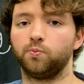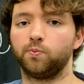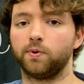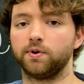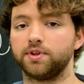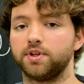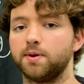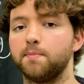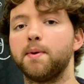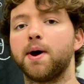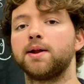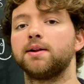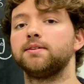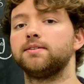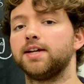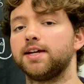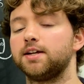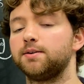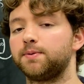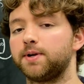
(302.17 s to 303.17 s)
where the amount of
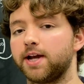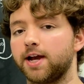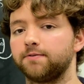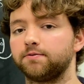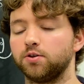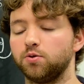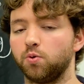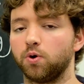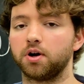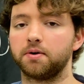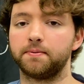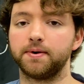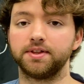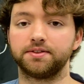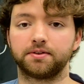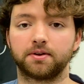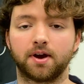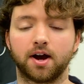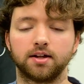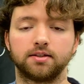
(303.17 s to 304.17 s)
data we have to work
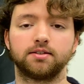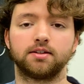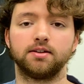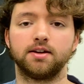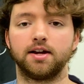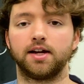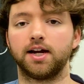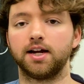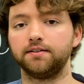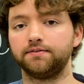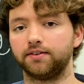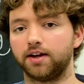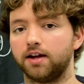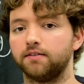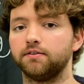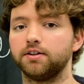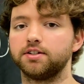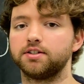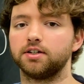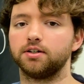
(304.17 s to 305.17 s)
with cuts in half
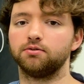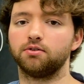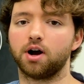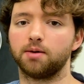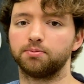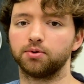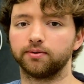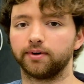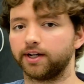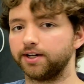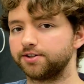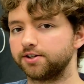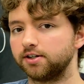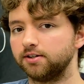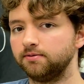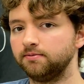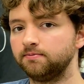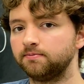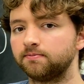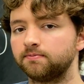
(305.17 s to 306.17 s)
every single
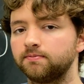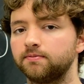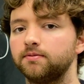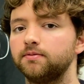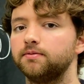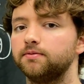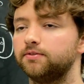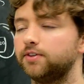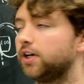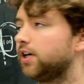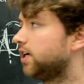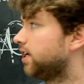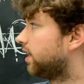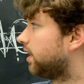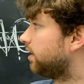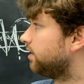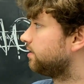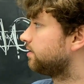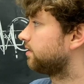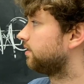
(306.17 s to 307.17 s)
operation. Very
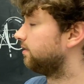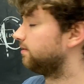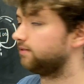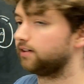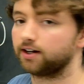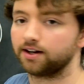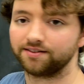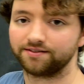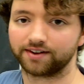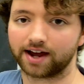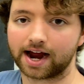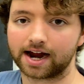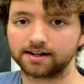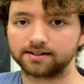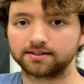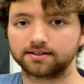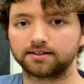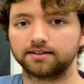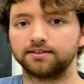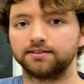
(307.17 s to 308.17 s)
nice, very
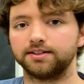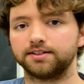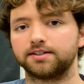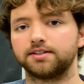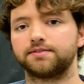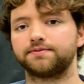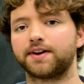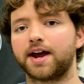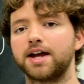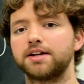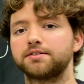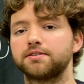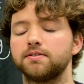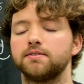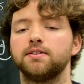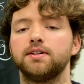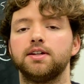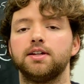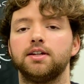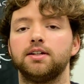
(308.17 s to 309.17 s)
fast. This is faster
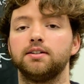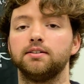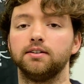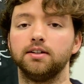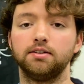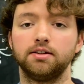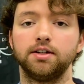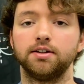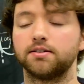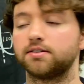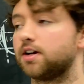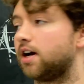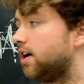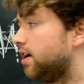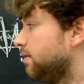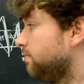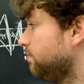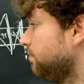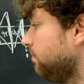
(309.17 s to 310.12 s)
than linear time.